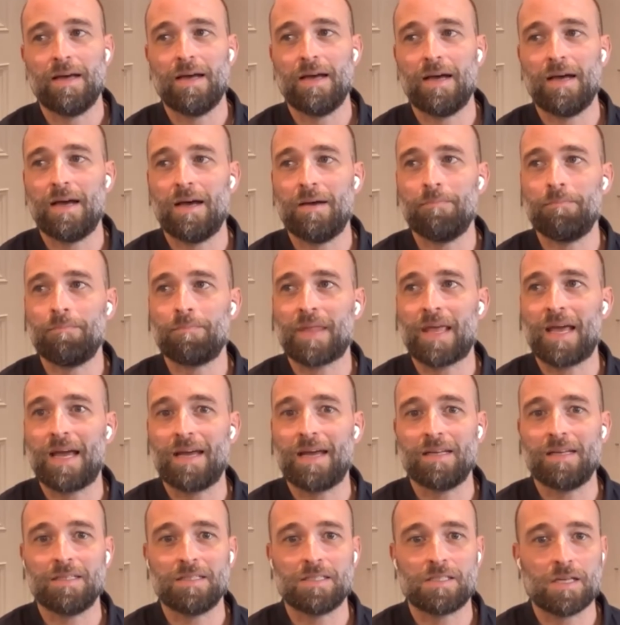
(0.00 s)

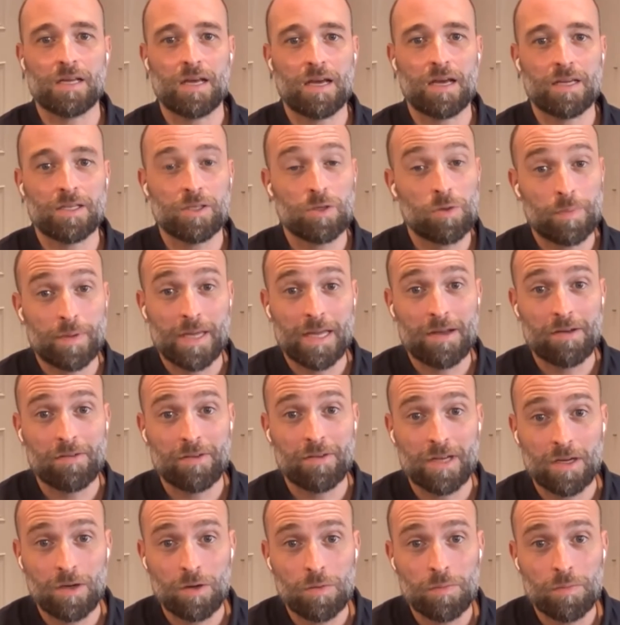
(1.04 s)
And you'll be
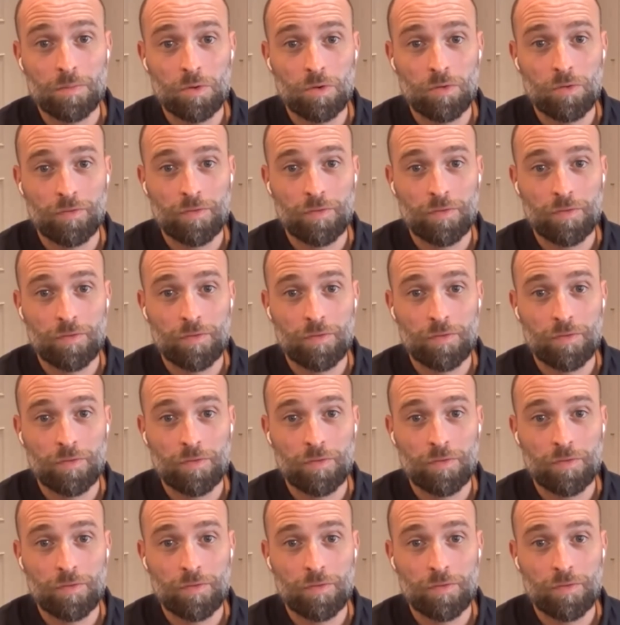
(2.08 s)
hearing a lot more